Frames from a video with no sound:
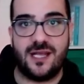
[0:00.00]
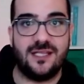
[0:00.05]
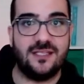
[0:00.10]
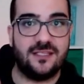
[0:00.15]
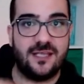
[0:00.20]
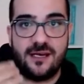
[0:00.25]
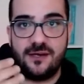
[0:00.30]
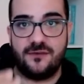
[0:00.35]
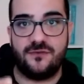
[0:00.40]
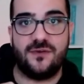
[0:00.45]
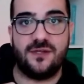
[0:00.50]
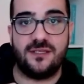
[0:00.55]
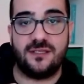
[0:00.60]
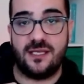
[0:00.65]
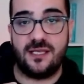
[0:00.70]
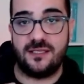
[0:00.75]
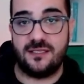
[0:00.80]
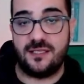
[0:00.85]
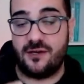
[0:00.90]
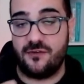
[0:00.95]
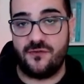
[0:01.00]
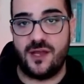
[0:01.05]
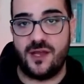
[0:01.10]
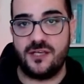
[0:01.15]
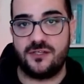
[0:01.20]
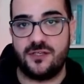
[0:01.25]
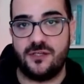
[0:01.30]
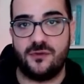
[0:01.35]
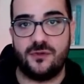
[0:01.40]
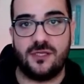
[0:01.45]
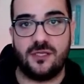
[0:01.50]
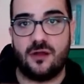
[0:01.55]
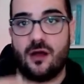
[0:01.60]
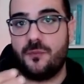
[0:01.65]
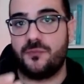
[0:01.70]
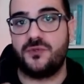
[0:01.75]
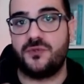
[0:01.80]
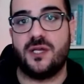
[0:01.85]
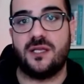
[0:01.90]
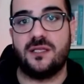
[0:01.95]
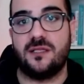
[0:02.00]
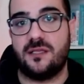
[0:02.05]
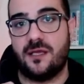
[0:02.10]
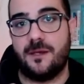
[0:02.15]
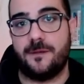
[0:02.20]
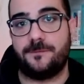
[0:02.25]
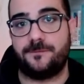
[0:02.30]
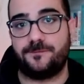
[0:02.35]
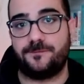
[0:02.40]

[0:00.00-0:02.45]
and derivation, we can obtain the